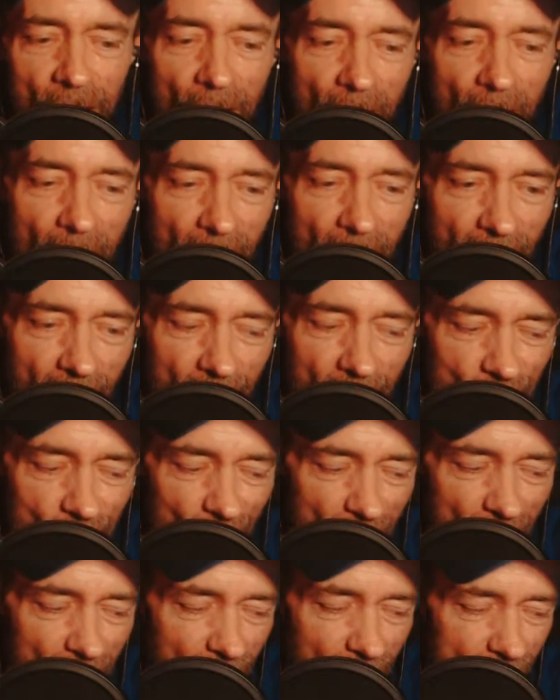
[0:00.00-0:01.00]
I have
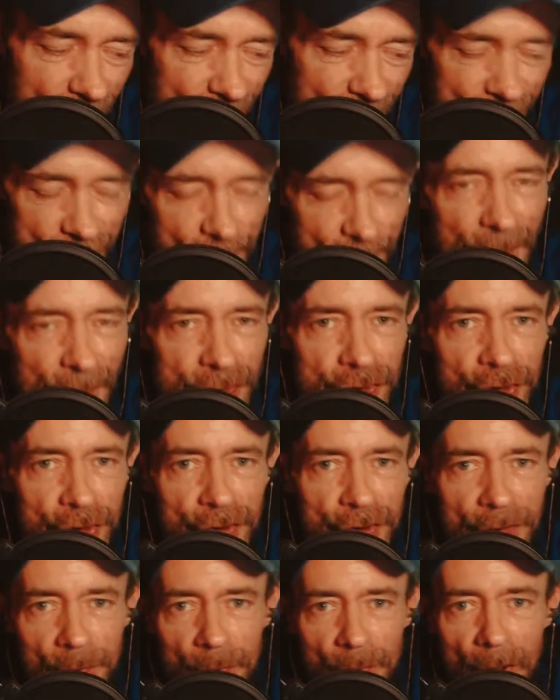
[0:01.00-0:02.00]
a suspicion
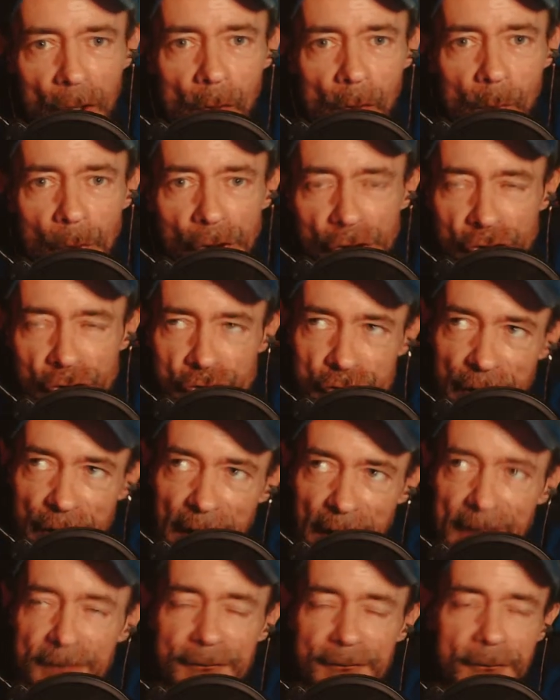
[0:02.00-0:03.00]
that we always
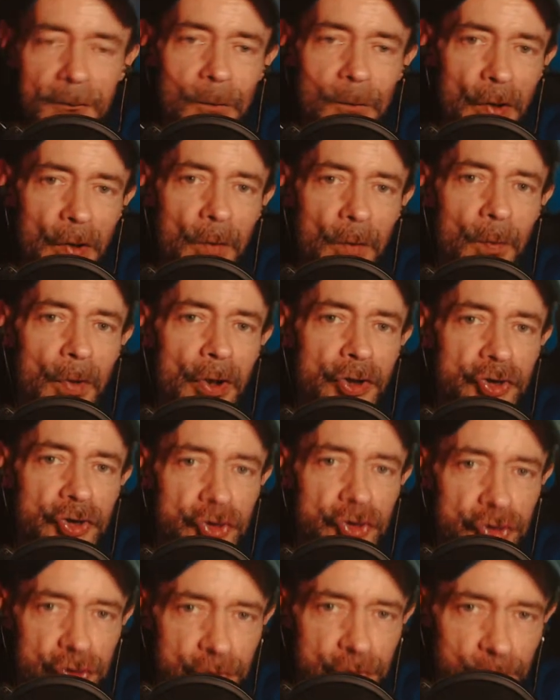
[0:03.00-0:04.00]
get to where we're
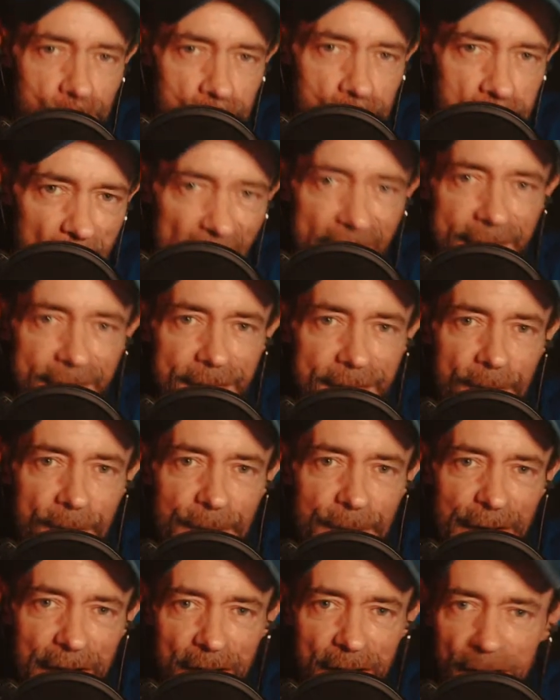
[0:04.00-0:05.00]
meant to
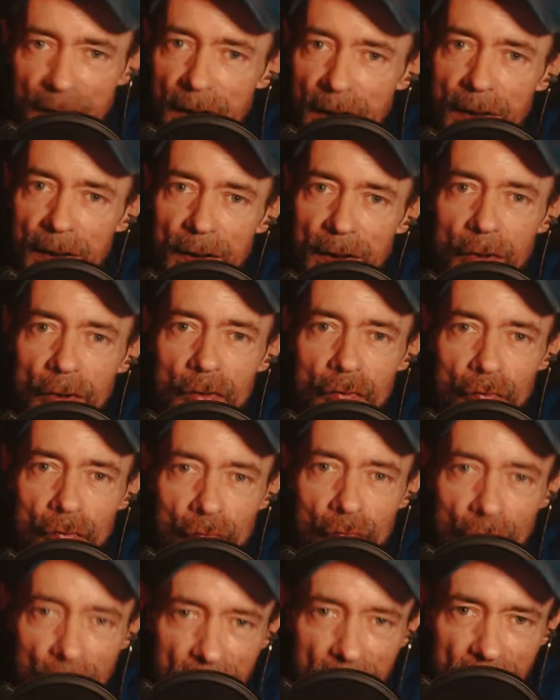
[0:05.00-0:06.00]
be
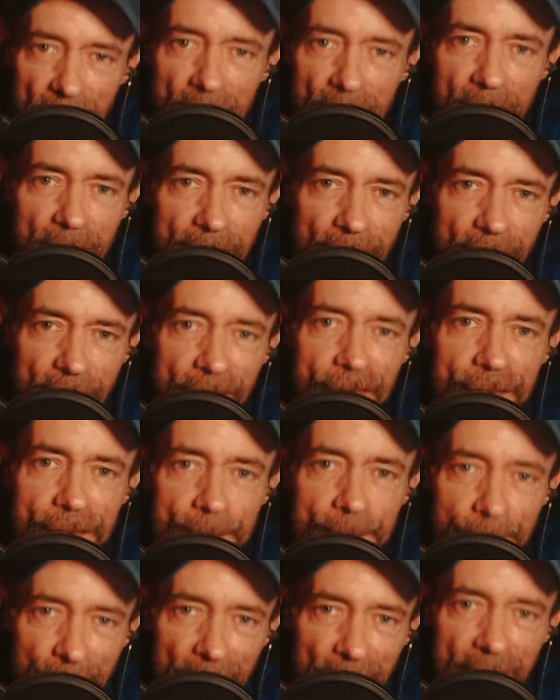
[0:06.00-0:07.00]
right at the
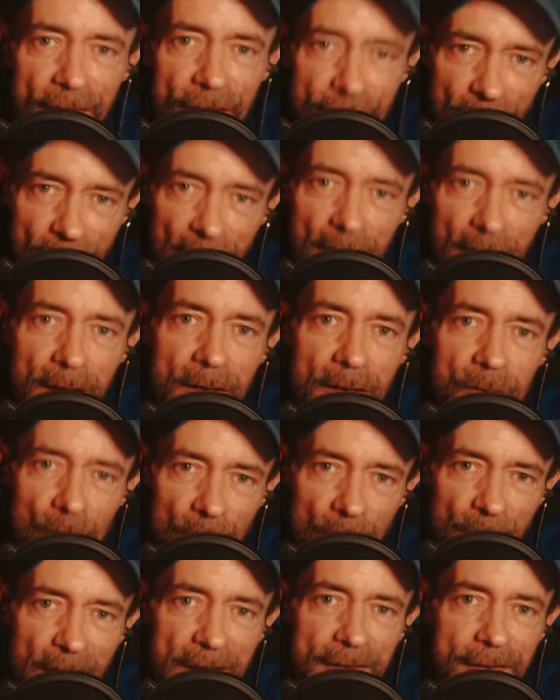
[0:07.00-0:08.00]
split second we're
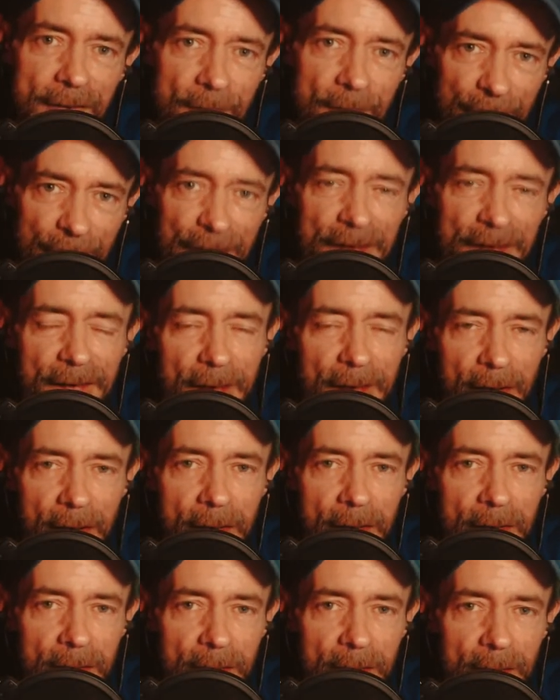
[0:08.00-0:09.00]
meant to be there.
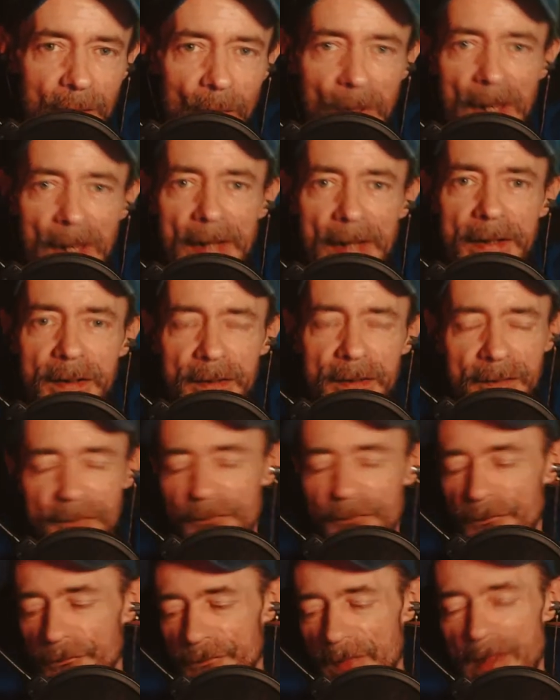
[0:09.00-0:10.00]
Why?
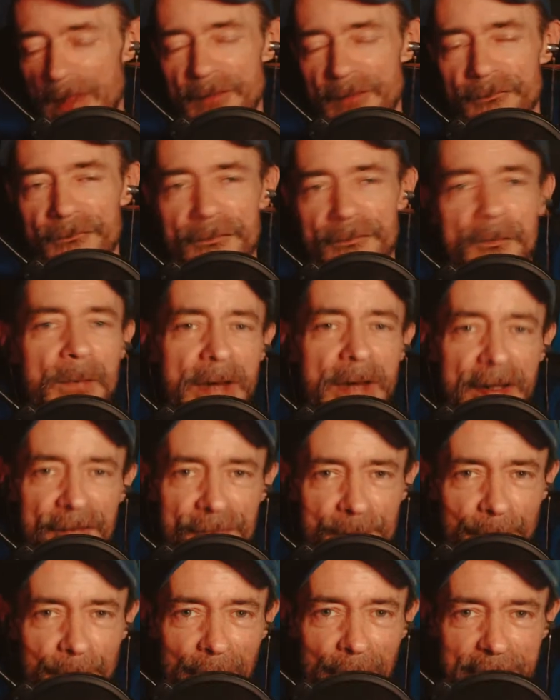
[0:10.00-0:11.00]
Because that's the way it's
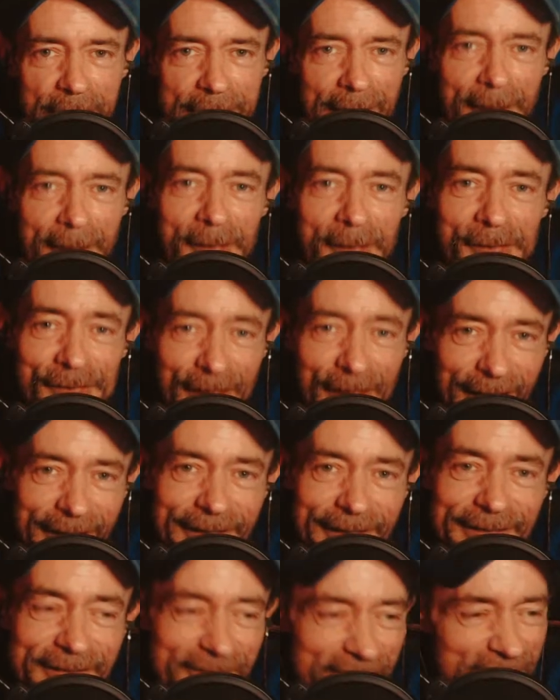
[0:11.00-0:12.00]
played out, right?
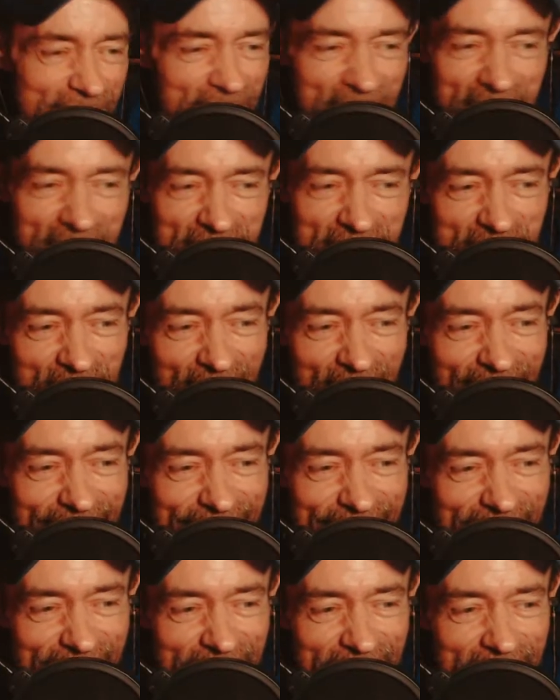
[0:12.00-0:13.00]
It's the way it's played
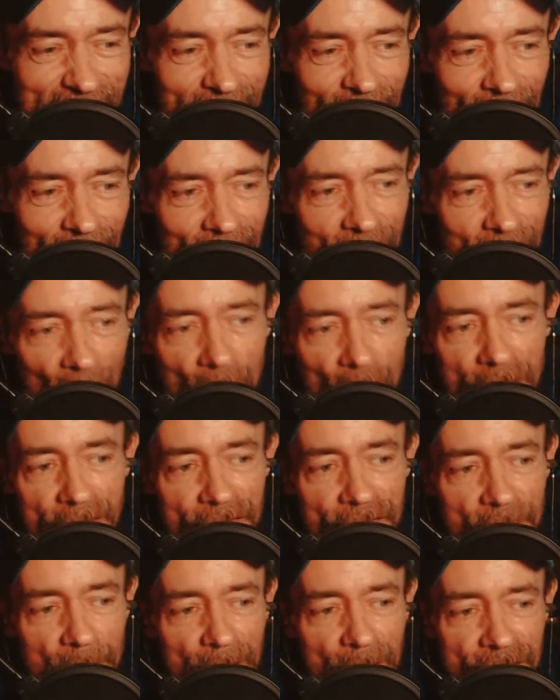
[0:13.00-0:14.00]
out. Donnie's
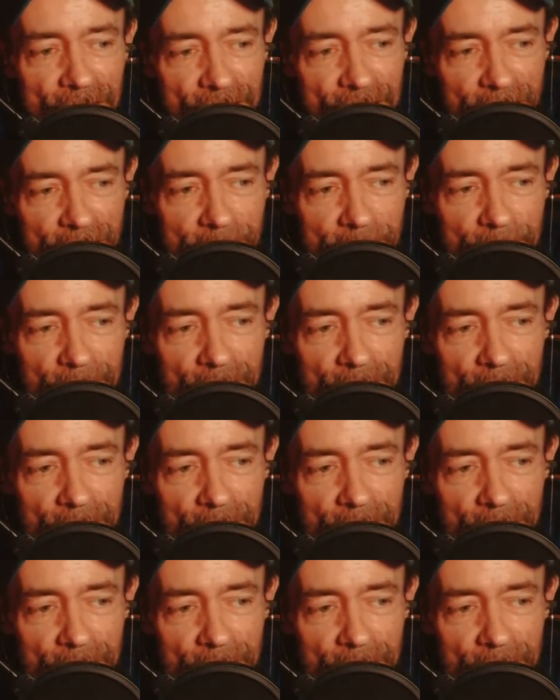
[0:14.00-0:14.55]
away to sleep.